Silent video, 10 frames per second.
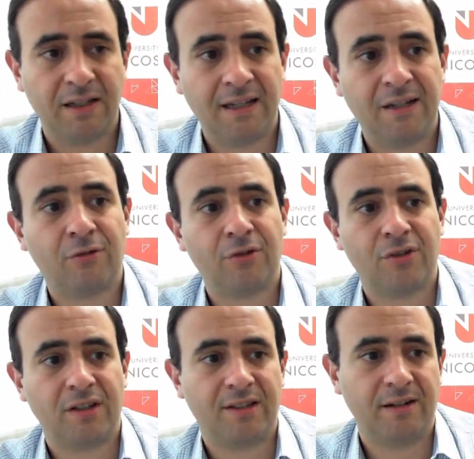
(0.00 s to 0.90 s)

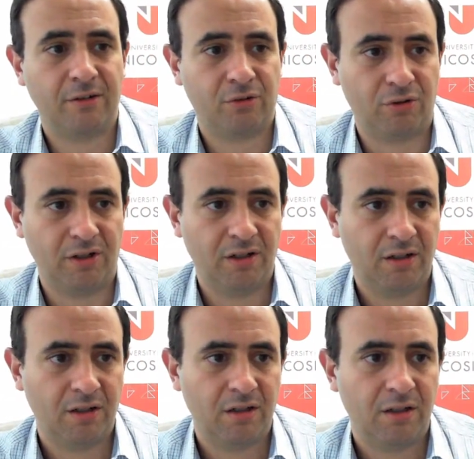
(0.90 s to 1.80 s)
interesting territory
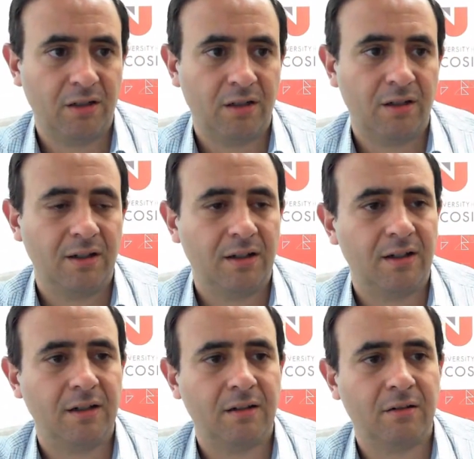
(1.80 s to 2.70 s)

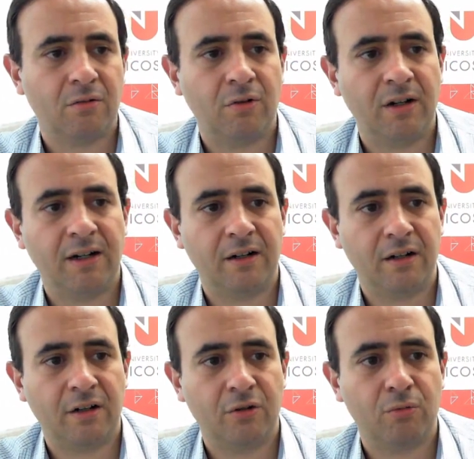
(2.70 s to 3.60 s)

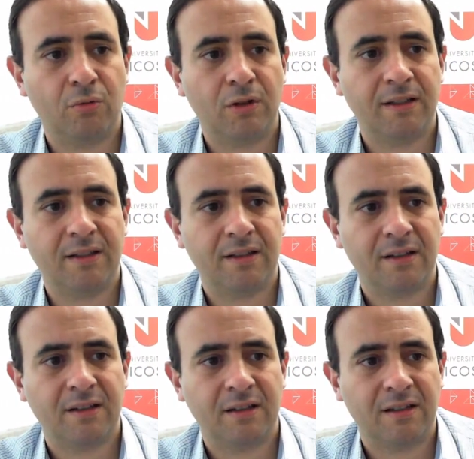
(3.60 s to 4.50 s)
where you wouldn't
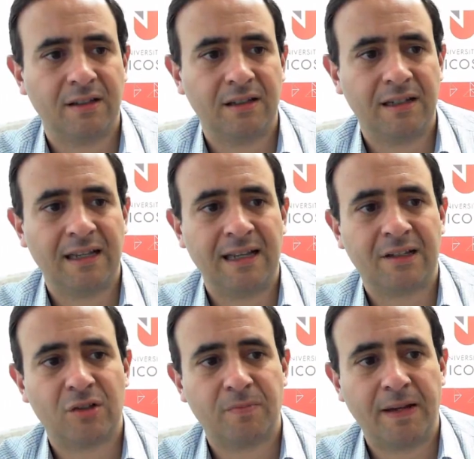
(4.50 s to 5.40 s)

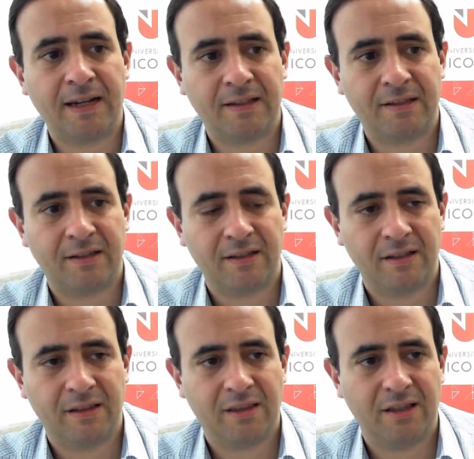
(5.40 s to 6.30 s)
expect
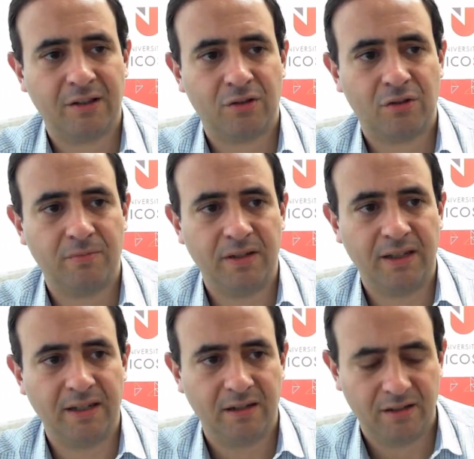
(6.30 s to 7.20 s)
things to
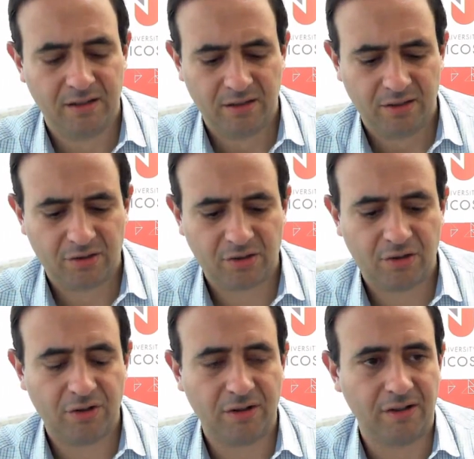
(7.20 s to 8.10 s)
be
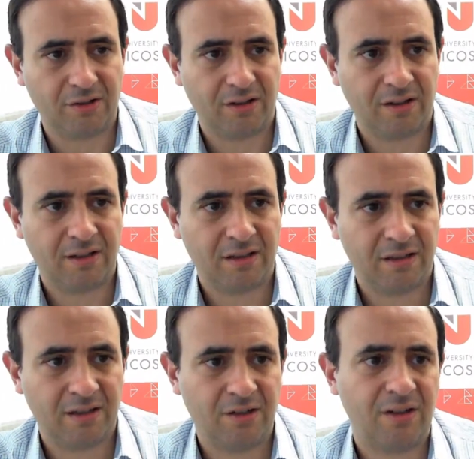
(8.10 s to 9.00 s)
securities.
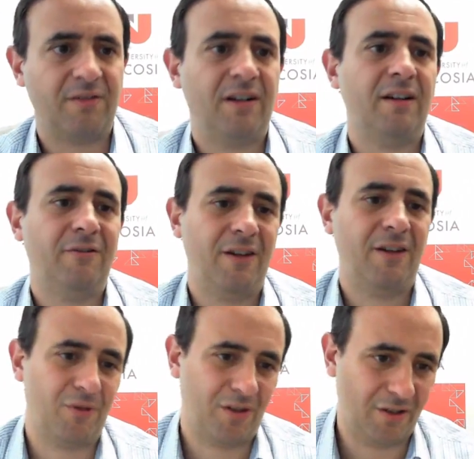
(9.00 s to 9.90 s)
There's a very
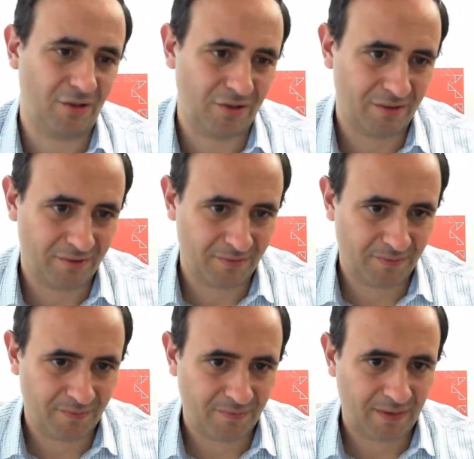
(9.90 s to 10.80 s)
famous case
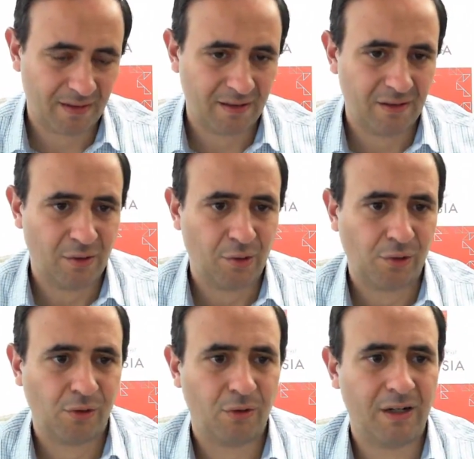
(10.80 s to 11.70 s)

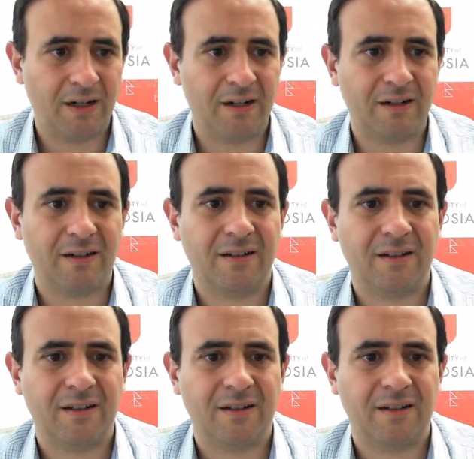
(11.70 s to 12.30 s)
where,